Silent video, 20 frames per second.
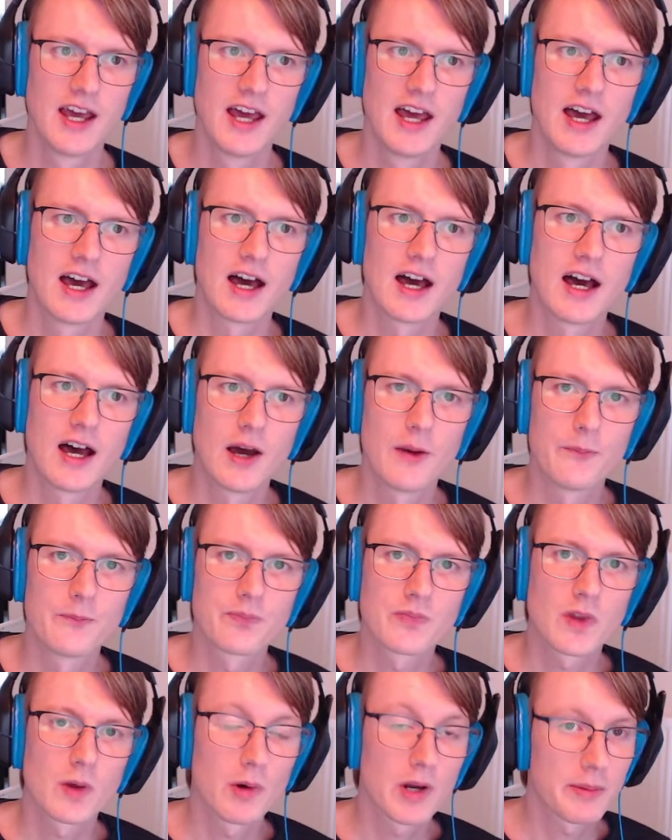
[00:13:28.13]

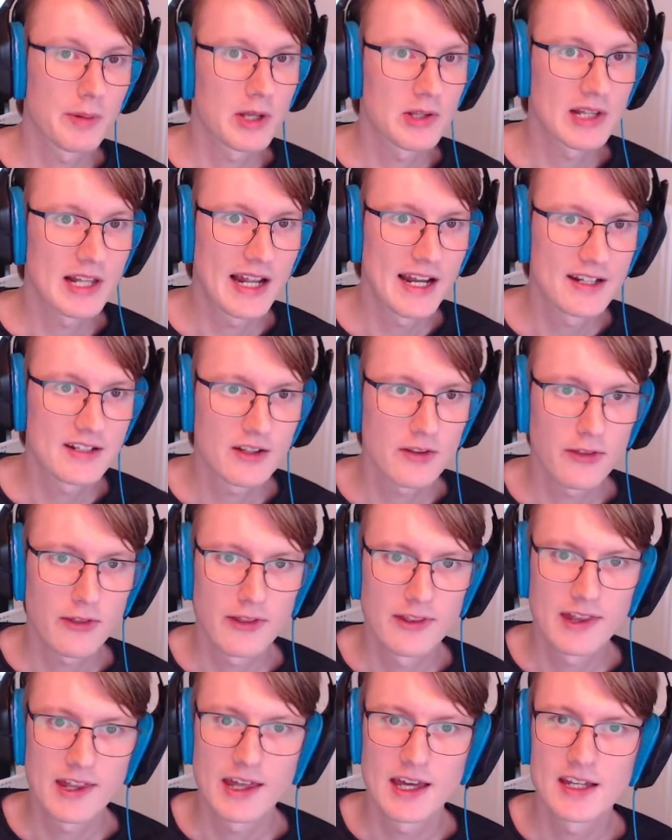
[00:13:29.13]
What about client
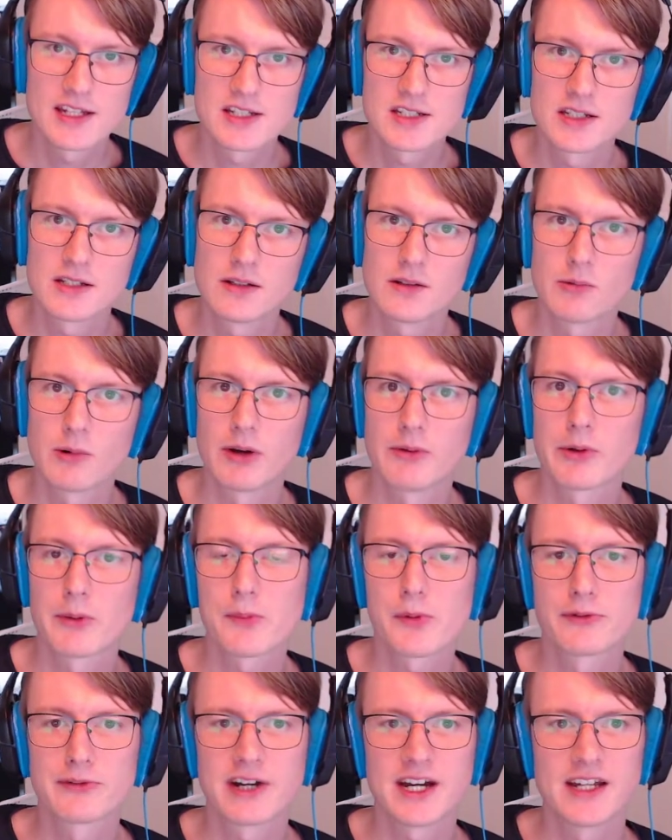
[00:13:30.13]
authentication? Well, we
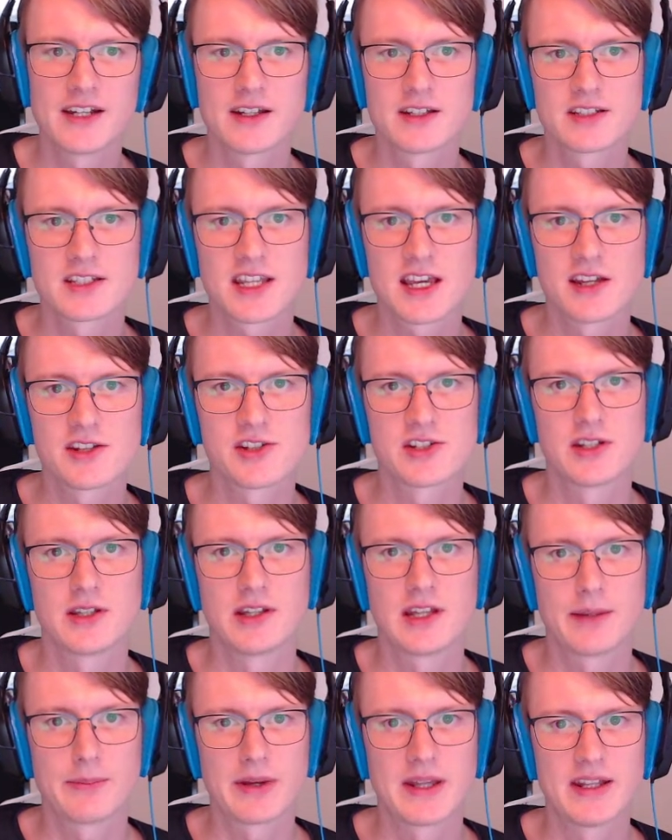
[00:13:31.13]
provide a sketch in
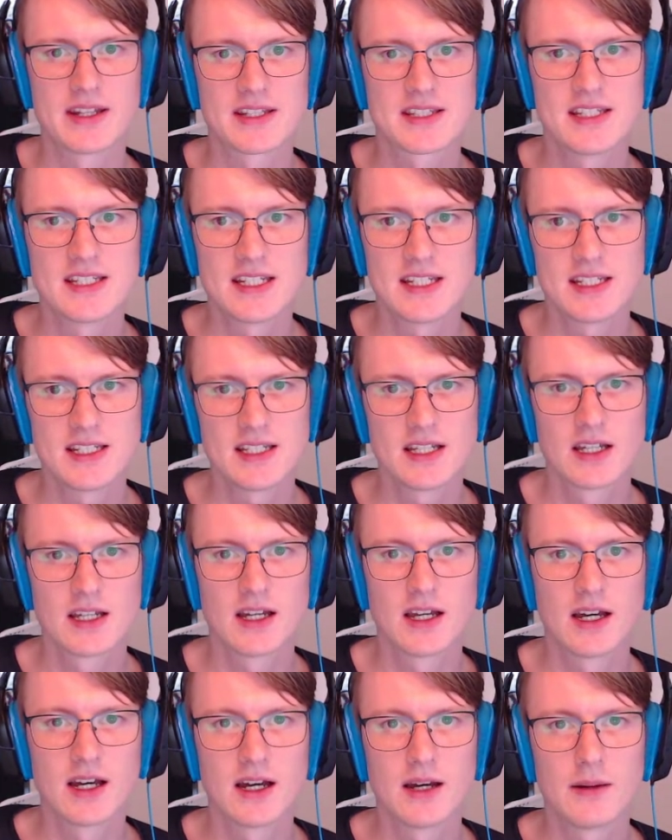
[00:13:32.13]
Appendix D,
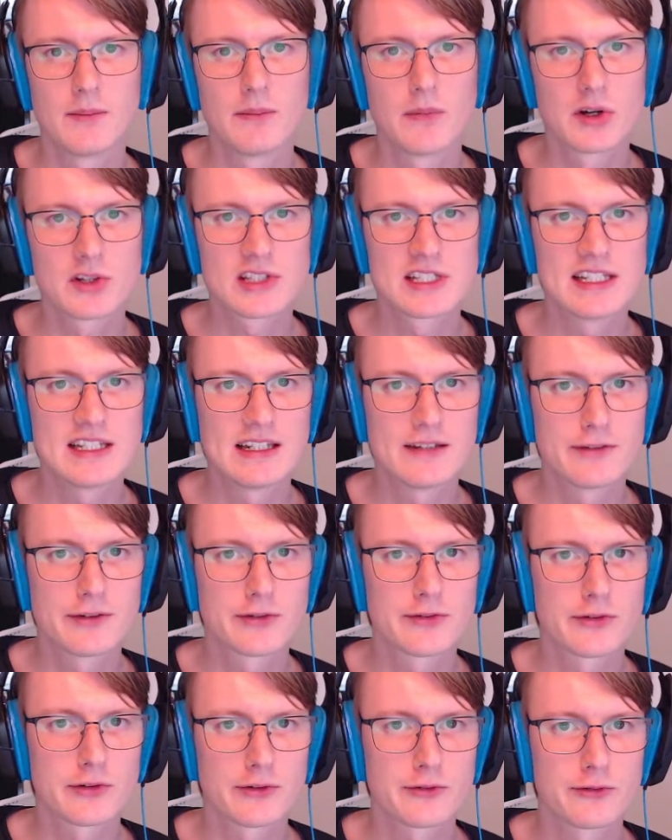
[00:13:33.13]
mostly leave it
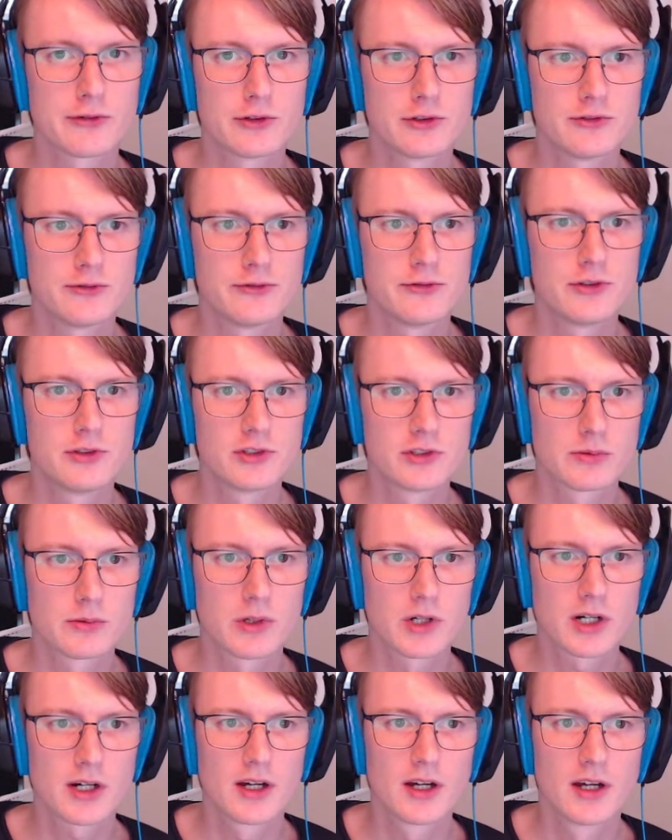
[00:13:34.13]
for future
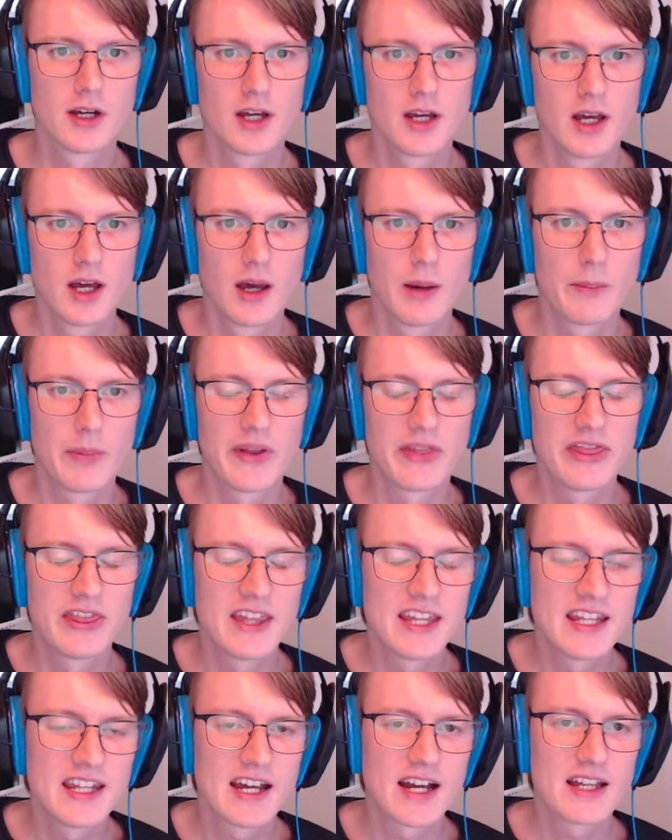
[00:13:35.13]
work, but
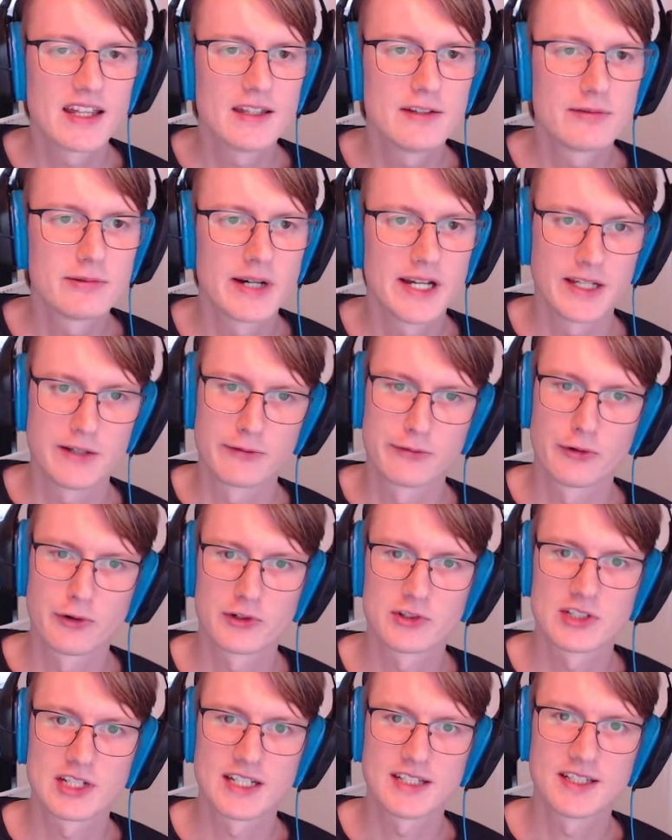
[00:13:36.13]
the naive way
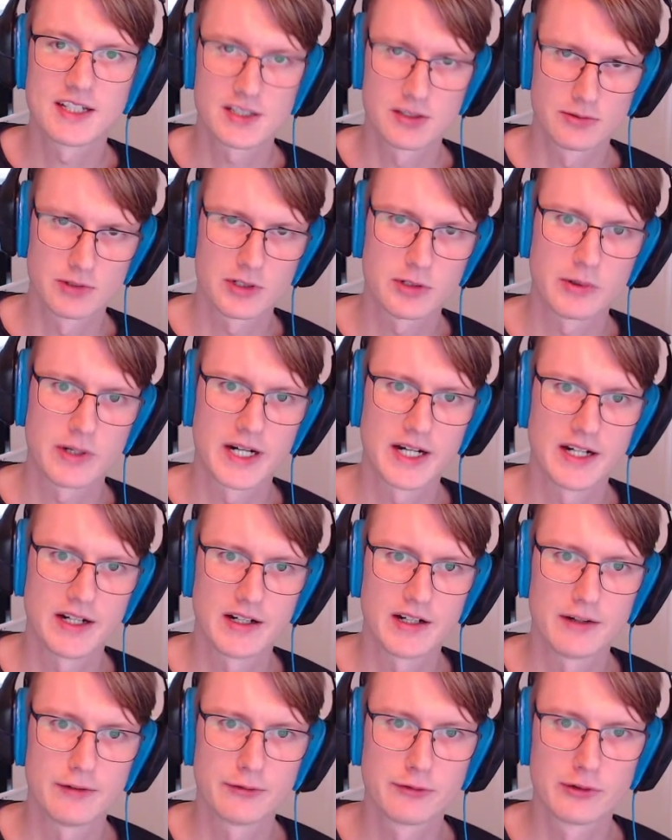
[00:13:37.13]
unfortunately does require
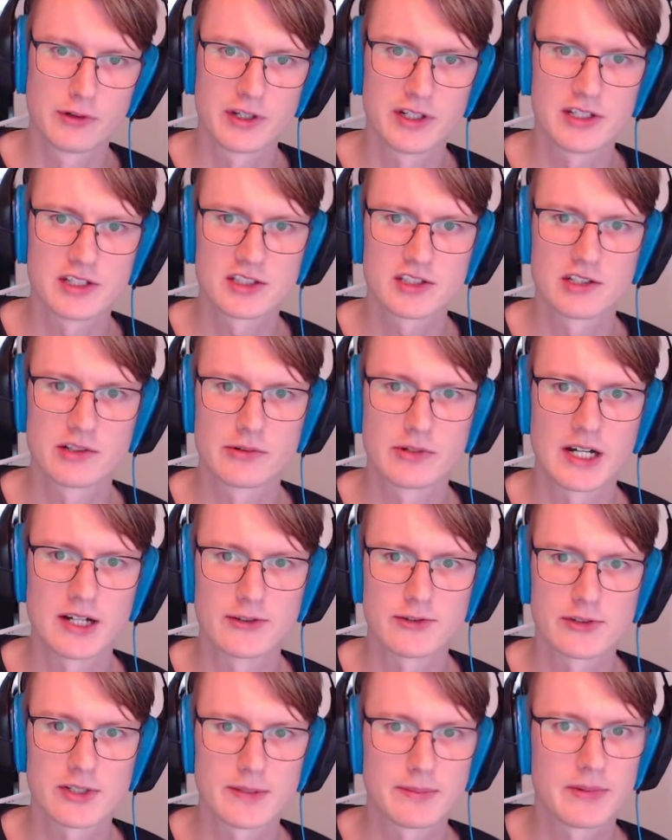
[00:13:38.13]
a full initial round
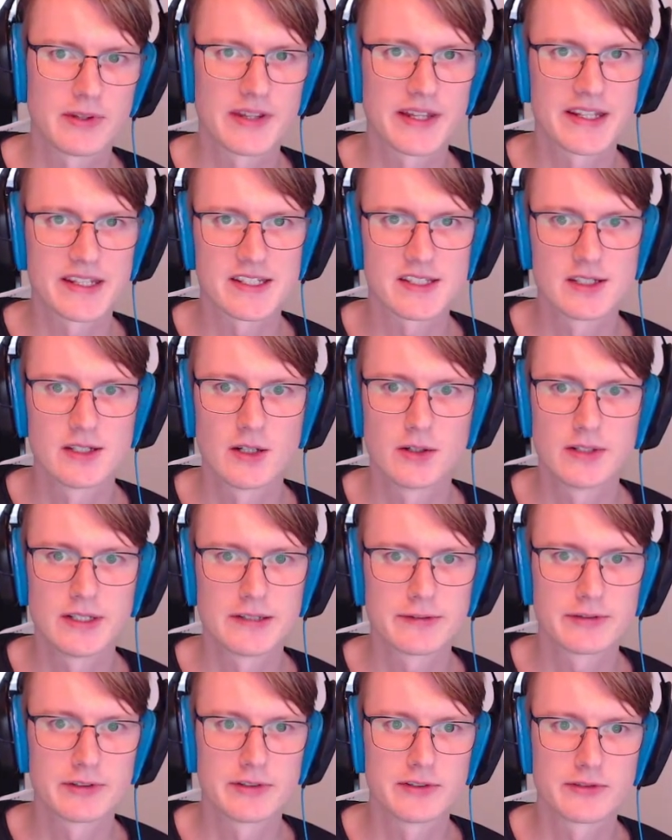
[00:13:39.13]
trip, but that is no
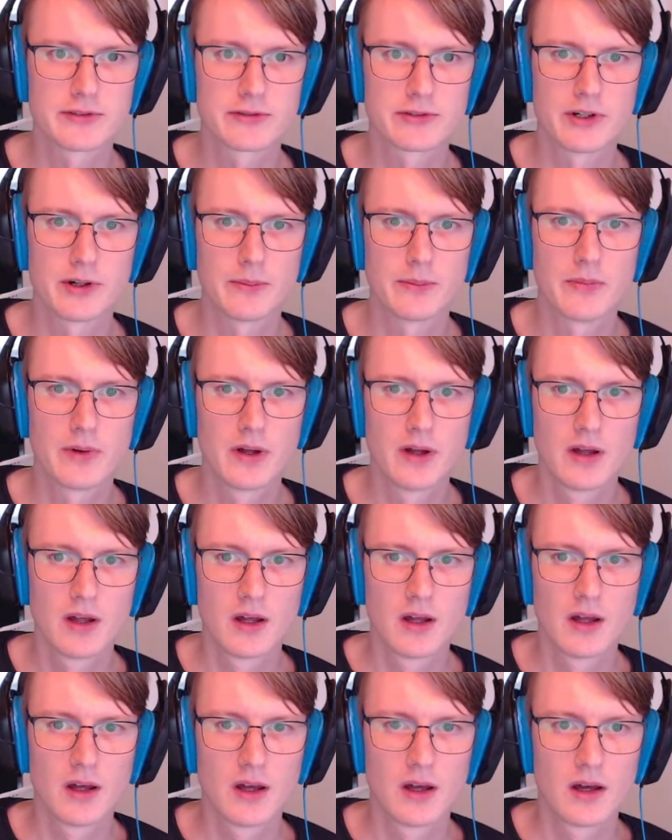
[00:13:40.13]
different from
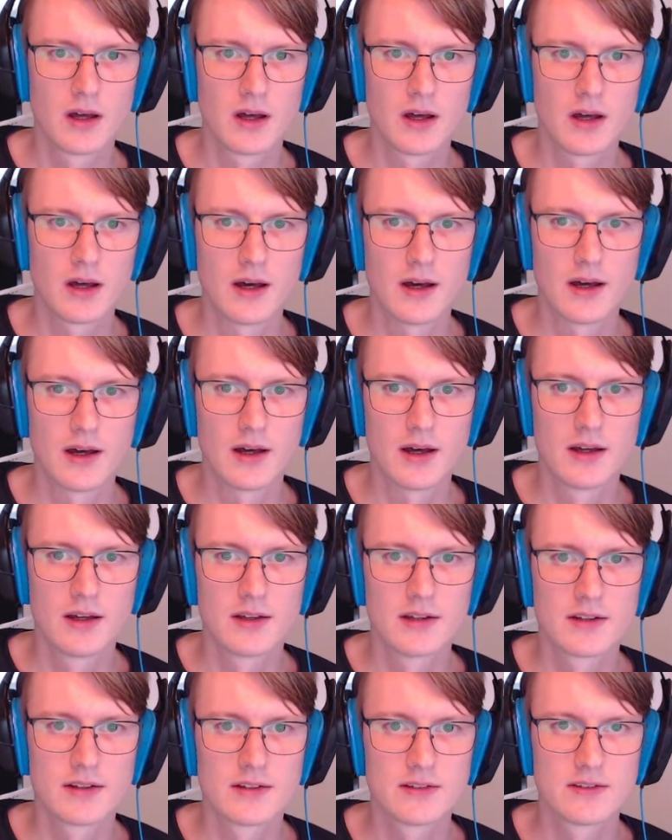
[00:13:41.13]

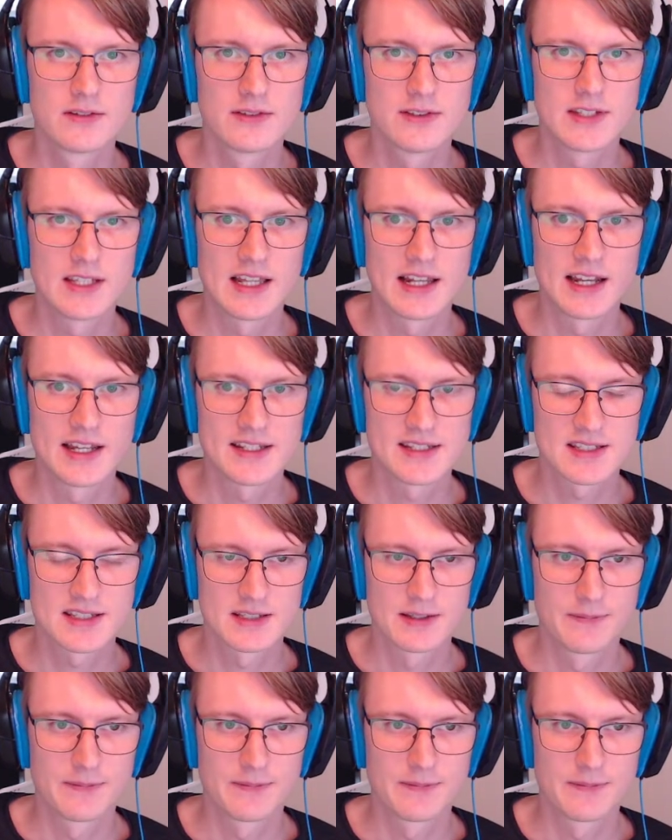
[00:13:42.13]
TLS,